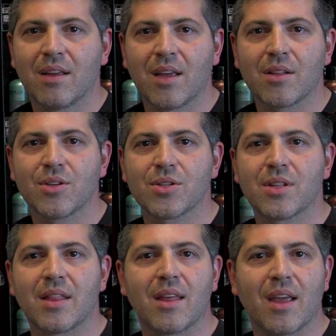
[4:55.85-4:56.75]
English,
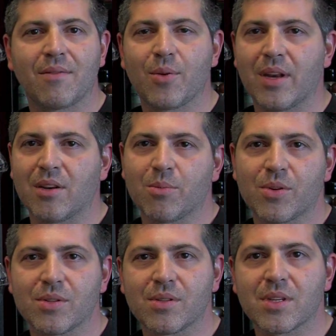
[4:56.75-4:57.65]
that they have great
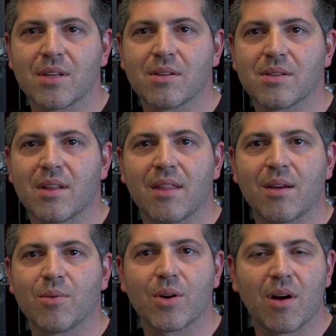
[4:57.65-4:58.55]
interpersonal skills, that
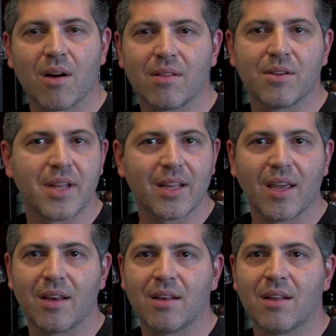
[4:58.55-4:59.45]
they work hard, they're
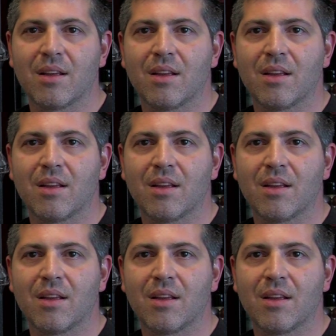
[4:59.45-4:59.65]
dedicated,